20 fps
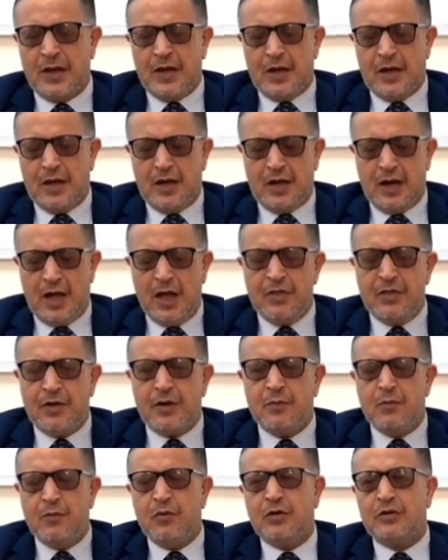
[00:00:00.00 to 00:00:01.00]
The other
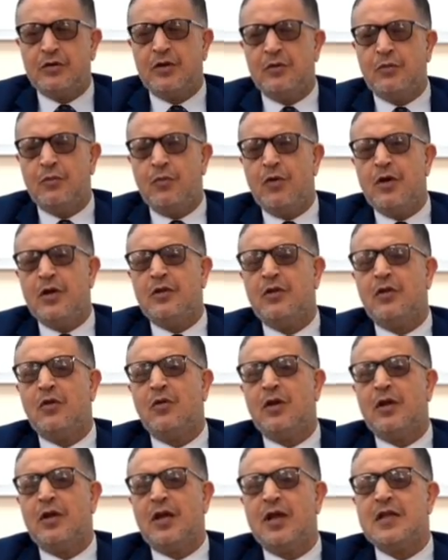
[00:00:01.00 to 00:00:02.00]
important point is
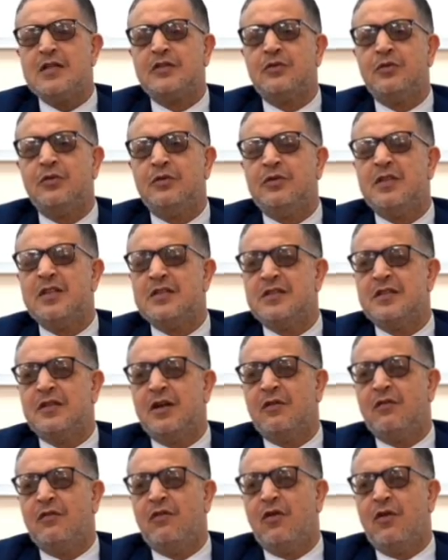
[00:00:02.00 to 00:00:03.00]

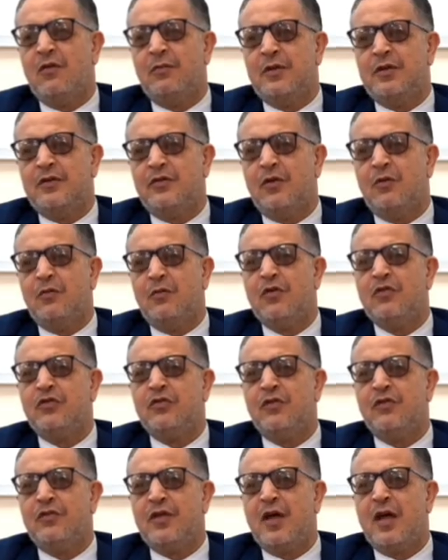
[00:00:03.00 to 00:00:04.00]
gastrointestinal involvement. So most
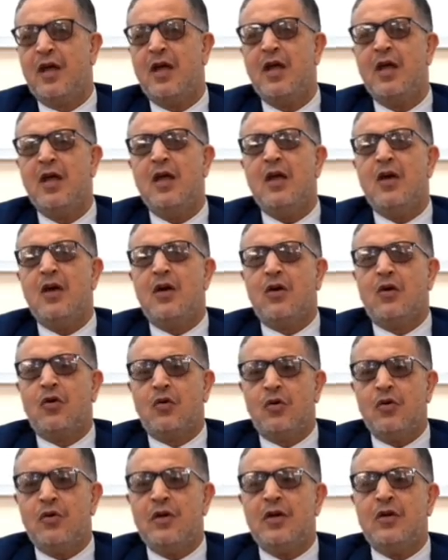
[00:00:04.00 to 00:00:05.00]
of the
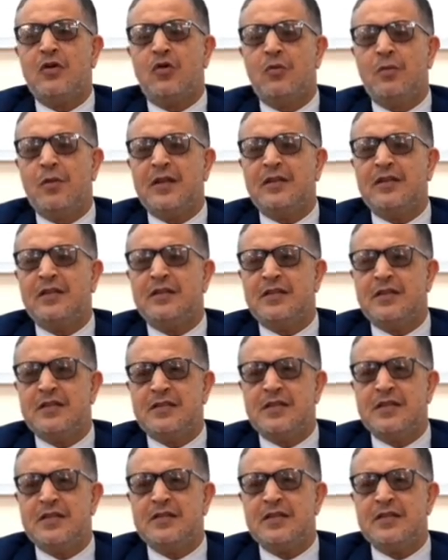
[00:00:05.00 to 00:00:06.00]
chronic rheumatic
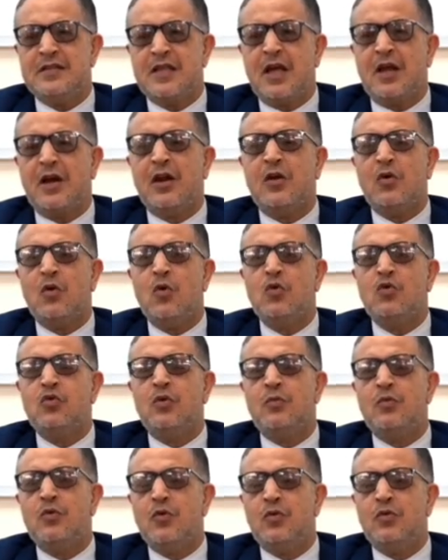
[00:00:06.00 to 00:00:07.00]
diseases, they are an
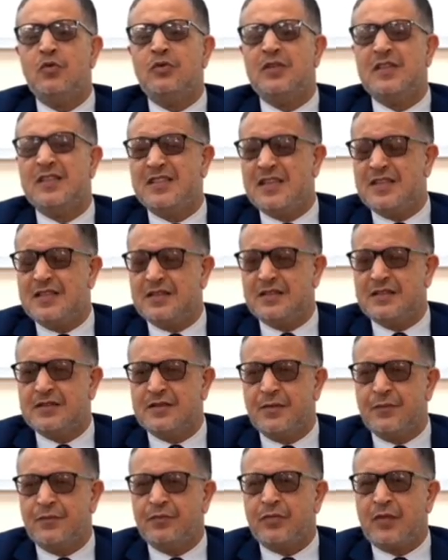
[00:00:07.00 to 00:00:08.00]
autoimmune
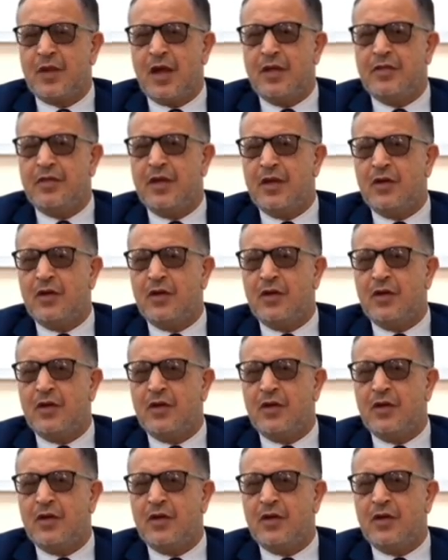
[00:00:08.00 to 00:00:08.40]
diseases, and they